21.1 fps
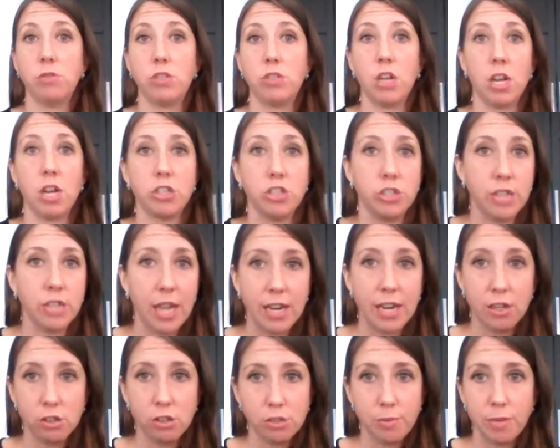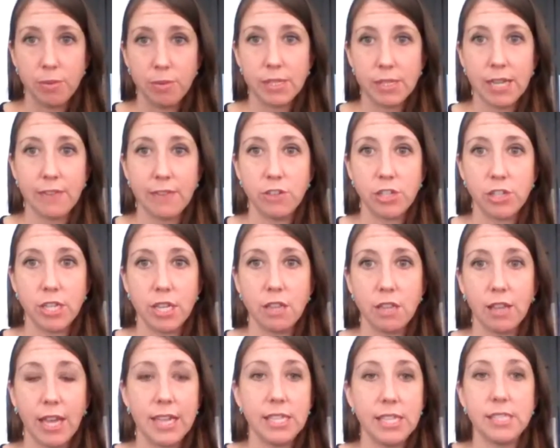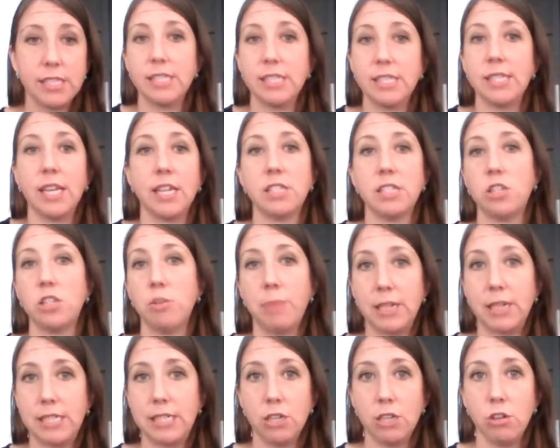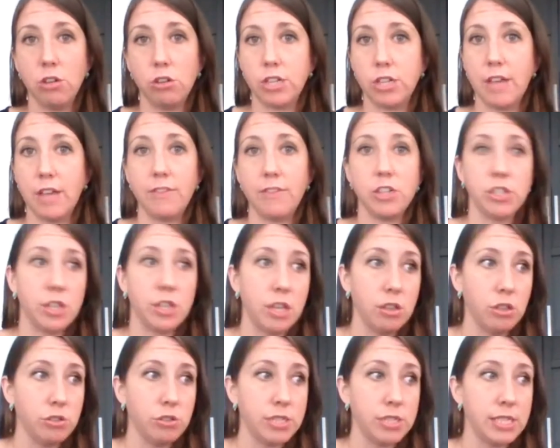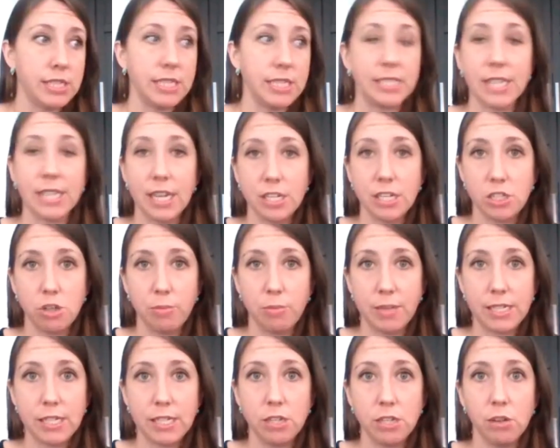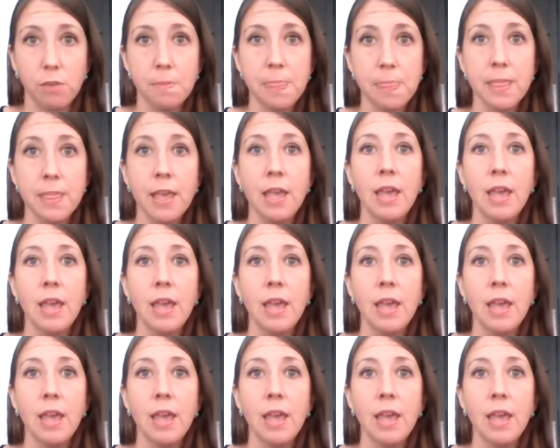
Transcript: Doctor diagnosed me with diverticulitis. He said it's no big deal. Or diverticulosis. He said it's no big deal.